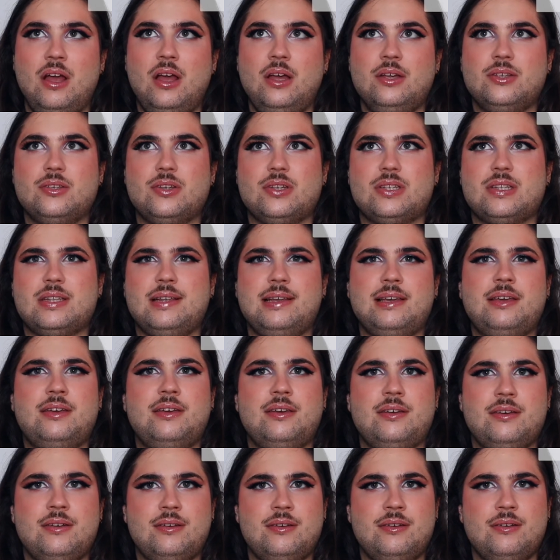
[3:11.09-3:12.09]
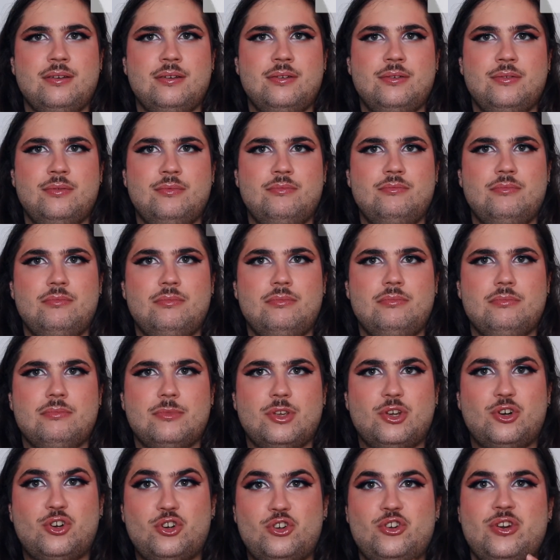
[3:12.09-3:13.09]
So it's like a
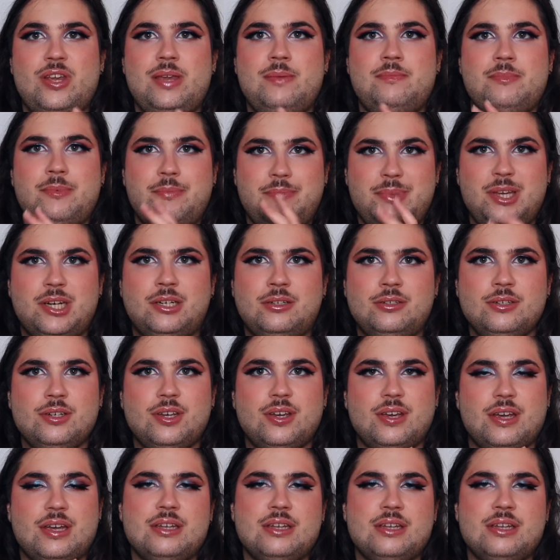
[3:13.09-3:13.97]
cream milk.